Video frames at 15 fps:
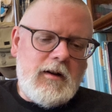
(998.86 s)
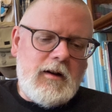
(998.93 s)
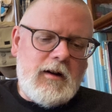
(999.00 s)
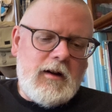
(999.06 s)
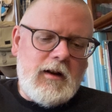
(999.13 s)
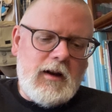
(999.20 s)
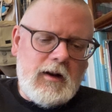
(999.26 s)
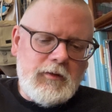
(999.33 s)

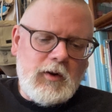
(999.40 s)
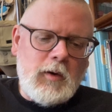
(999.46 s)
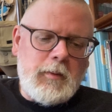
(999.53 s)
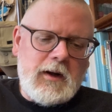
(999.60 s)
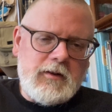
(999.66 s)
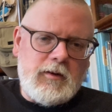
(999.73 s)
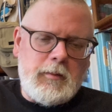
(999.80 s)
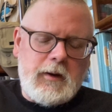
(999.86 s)
I'll have to go
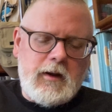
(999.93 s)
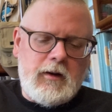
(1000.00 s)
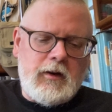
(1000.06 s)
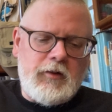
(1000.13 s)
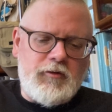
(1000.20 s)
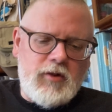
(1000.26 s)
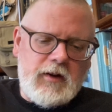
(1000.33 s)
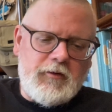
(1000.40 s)
back to the beginning
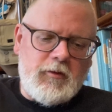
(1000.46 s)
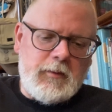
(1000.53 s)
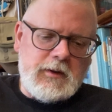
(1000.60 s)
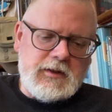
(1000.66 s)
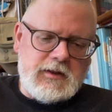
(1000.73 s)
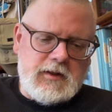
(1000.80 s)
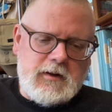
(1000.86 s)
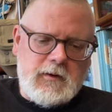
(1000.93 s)
and read from the
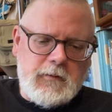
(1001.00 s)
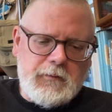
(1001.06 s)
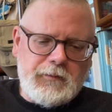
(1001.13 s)
start.